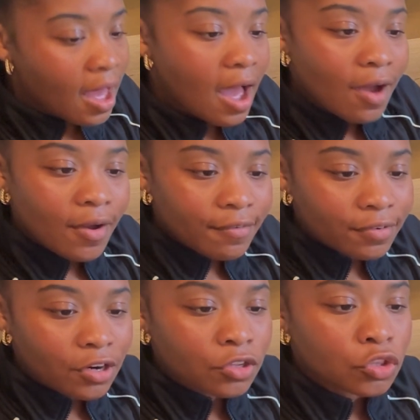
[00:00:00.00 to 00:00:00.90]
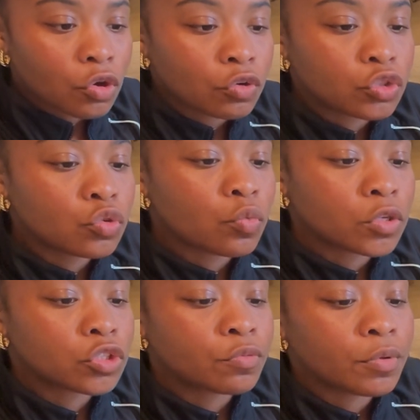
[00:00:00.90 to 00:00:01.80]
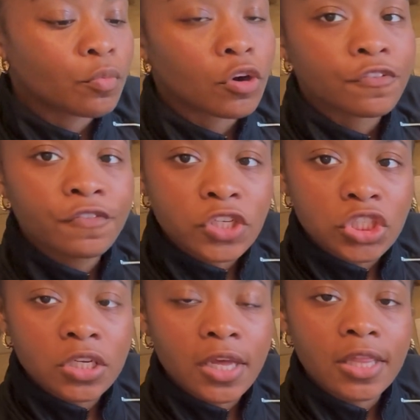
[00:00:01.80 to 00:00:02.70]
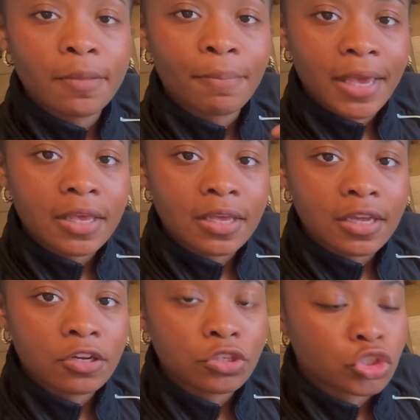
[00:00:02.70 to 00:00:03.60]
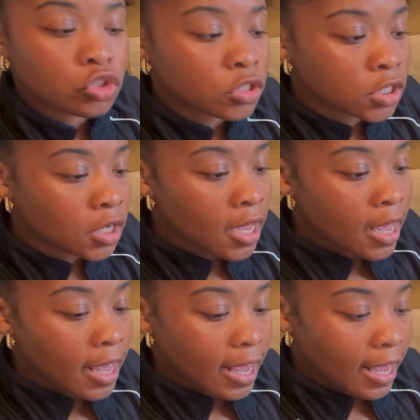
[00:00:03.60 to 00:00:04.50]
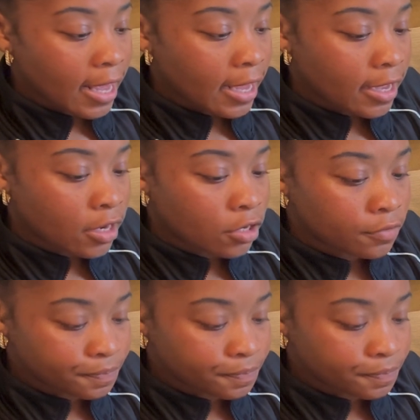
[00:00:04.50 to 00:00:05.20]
However, those who want to be more efficient in the baking industry and